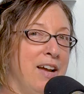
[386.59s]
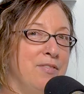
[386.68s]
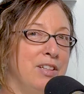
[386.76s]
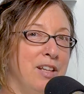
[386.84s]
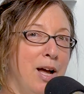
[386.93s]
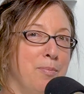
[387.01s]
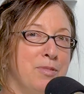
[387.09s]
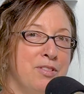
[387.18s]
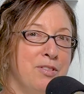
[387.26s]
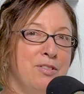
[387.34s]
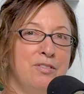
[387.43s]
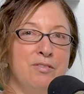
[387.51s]

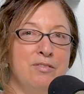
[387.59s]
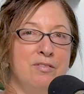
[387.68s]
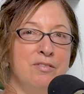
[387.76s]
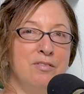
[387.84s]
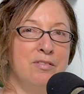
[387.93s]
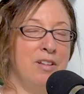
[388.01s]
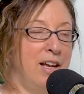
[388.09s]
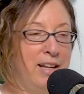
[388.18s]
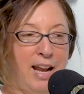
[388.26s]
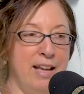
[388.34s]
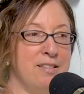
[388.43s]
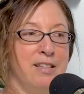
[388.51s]
lobster, it
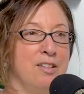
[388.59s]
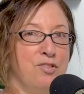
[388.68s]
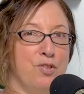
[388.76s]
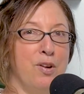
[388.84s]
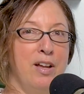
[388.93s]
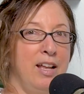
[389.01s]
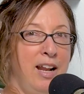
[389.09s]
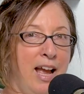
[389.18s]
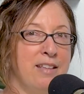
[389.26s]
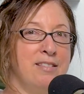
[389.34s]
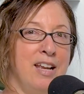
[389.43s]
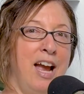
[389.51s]
has
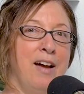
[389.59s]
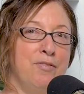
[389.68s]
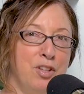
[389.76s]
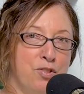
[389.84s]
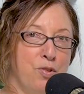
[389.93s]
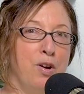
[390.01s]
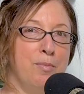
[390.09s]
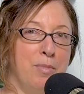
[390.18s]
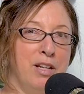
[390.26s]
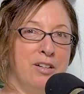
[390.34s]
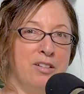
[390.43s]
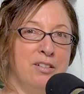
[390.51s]
to have the drawn
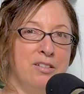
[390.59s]
butter.